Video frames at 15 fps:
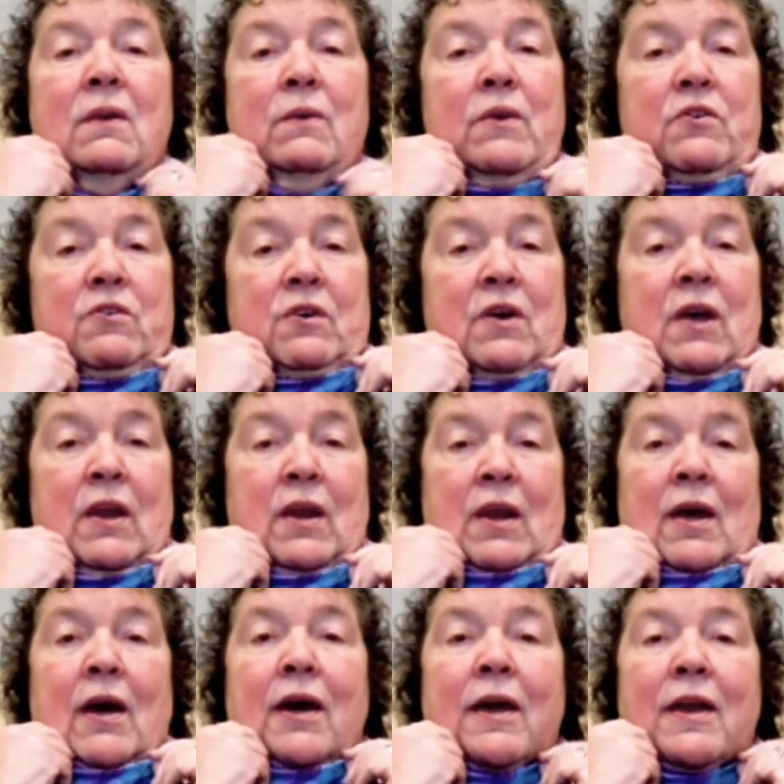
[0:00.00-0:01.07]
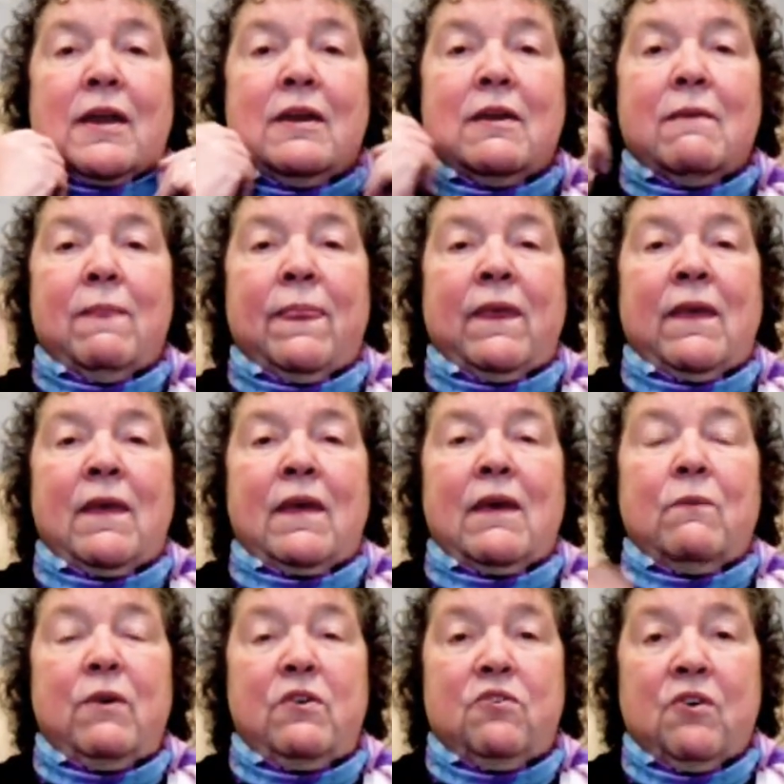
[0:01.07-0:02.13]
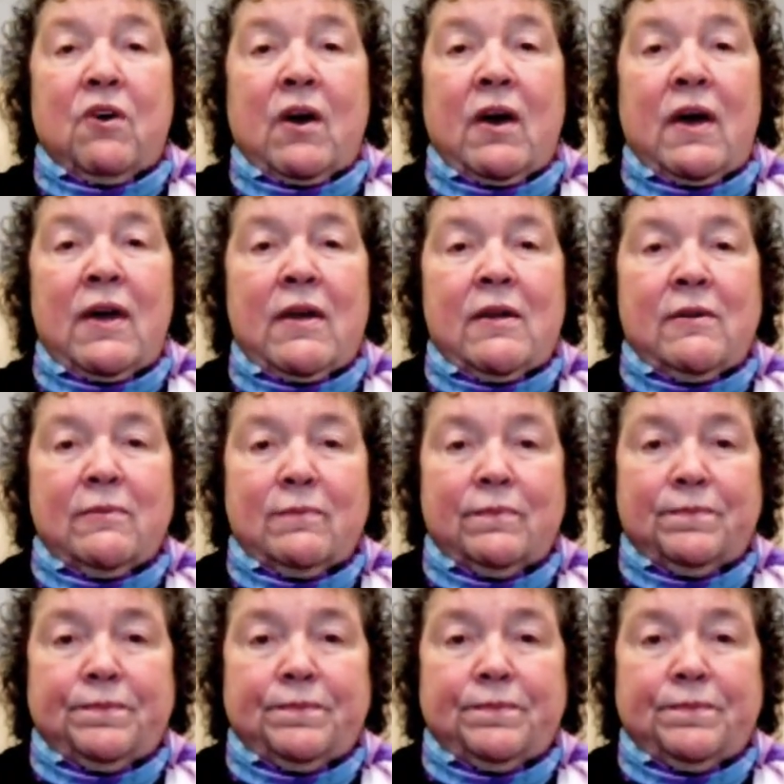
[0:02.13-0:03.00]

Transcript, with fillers: we try and hide it, and we try and